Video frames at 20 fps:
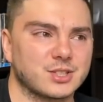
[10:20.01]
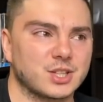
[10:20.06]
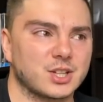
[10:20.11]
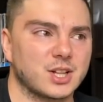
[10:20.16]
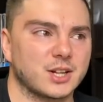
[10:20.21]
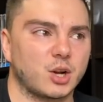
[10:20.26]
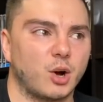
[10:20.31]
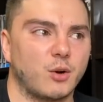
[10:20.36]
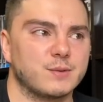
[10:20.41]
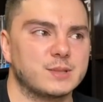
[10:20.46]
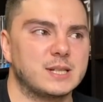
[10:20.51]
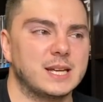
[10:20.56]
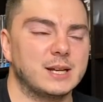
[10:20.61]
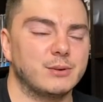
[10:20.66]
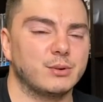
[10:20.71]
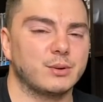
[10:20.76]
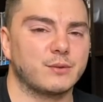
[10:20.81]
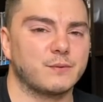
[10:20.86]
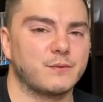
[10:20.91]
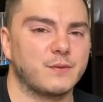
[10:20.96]
So, like, obviously
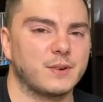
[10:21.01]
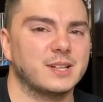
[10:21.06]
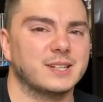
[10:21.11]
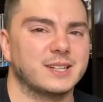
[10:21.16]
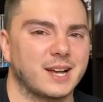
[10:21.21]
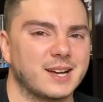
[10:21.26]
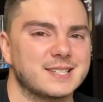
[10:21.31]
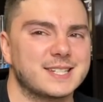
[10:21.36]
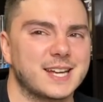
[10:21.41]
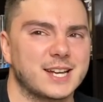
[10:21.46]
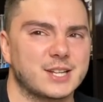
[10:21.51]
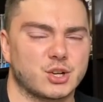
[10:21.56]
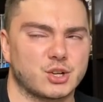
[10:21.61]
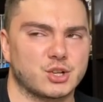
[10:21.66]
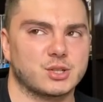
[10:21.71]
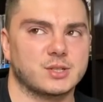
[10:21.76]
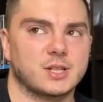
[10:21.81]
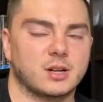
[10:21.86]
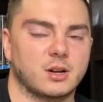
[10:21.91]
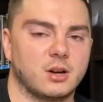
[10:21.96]
hearing from Villanelle saying that,
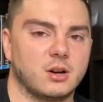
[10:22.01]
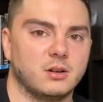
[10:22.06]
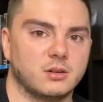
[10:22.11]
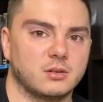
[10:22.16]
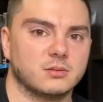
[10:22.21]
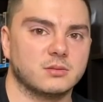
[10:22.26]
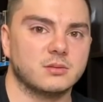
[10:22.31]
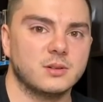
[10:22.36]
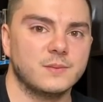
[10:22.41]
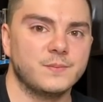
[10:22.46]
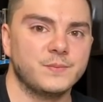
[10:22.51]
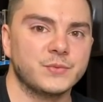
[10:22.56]
she's like, oh.